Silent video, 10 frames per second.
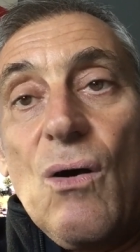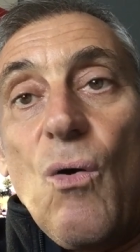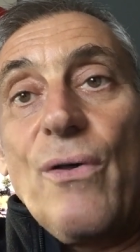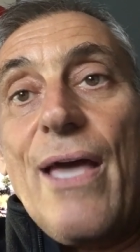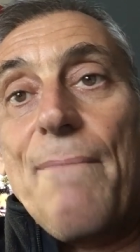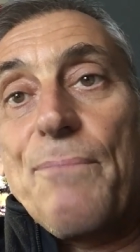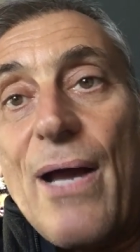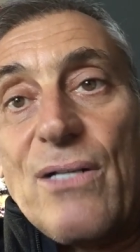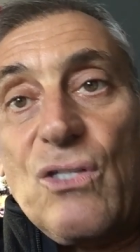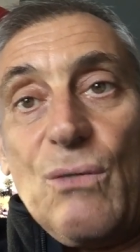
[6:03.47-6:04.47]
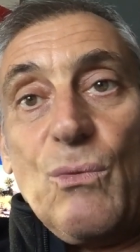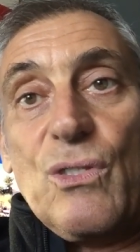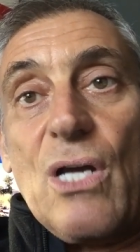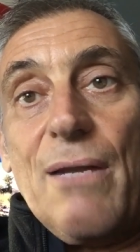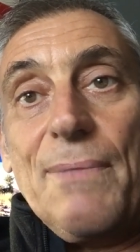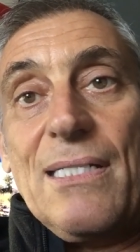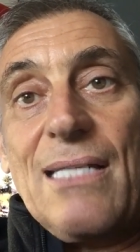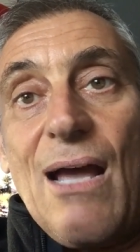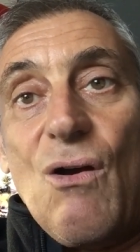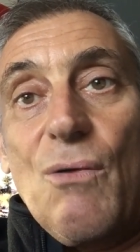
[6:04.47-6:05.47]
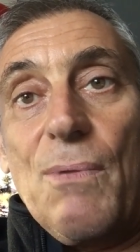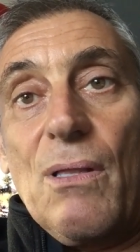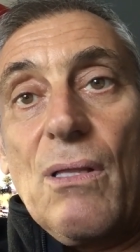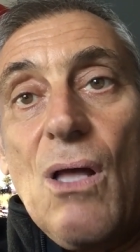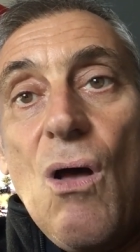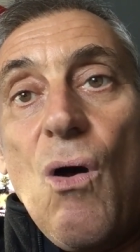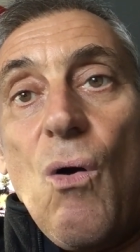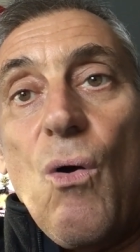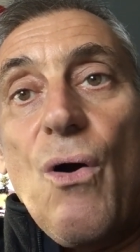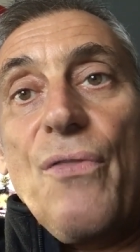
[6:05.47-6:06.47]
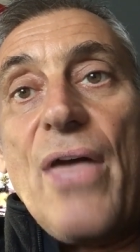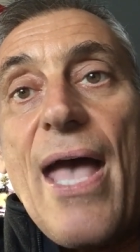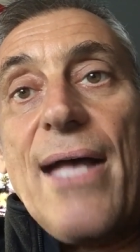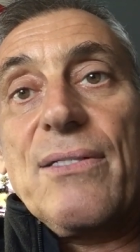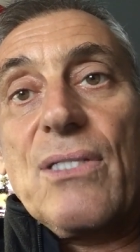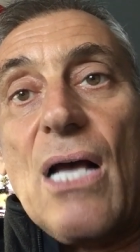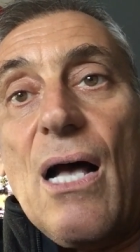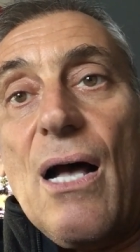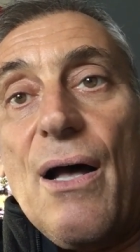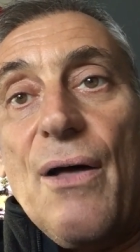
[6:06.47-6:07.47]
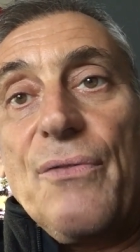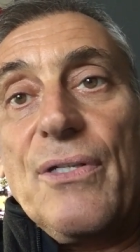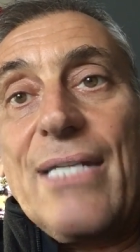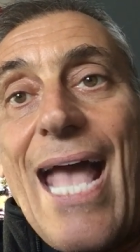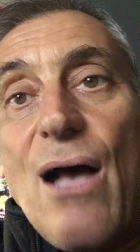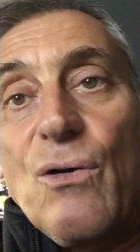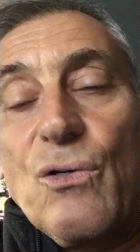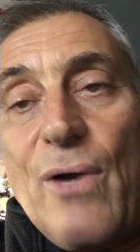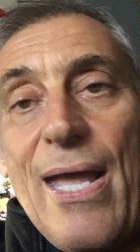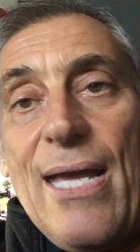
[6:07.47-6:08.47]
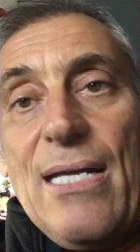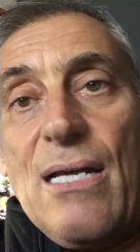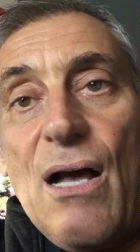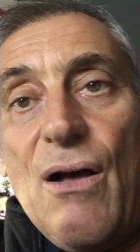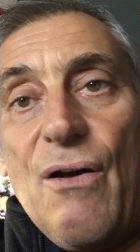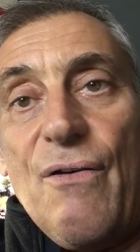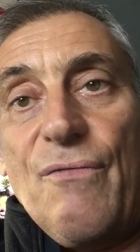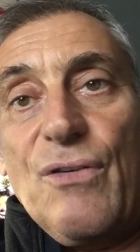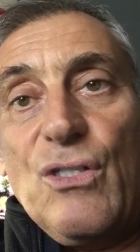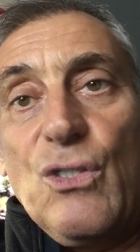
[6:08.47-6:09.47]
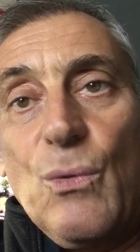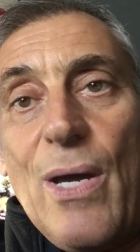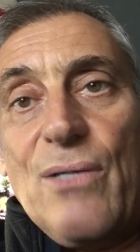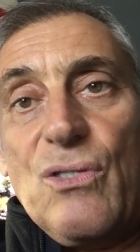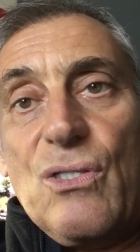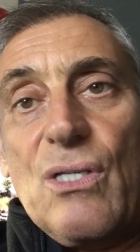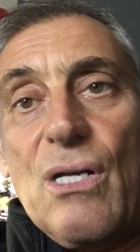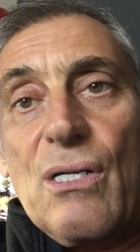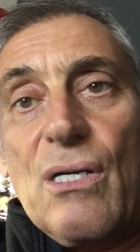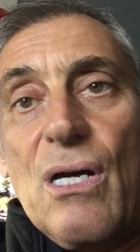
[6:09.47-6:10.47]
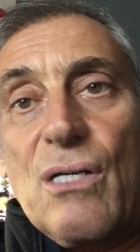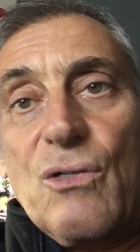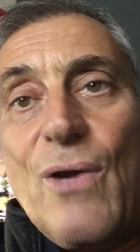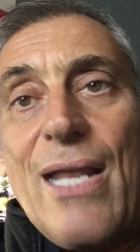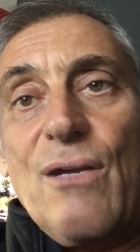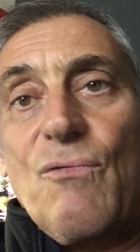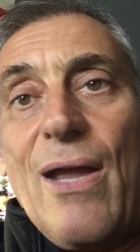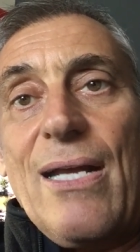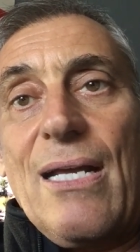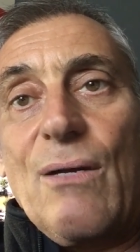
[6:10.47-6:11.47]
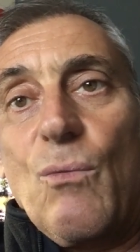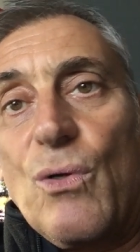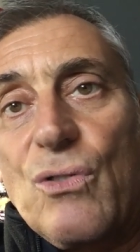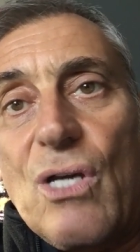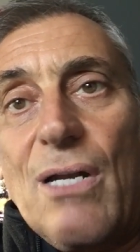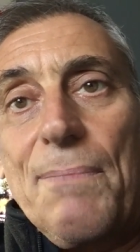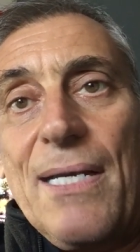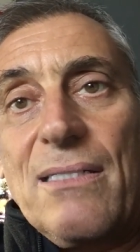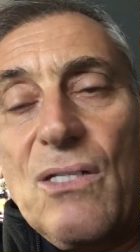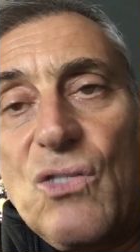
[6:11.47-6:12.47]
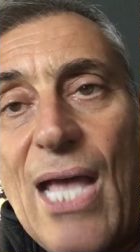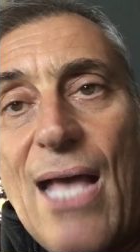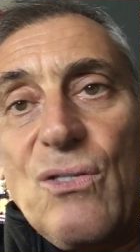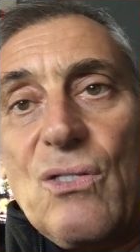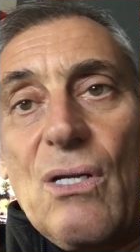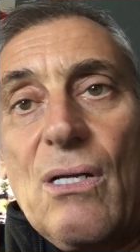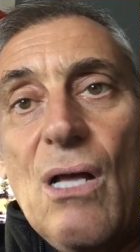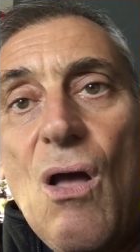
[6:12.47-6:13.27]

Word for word: or that Brexit was going to be terrible or that uh, the downgrade of U.S. Uh, uh, credit rating was going to be a disaster,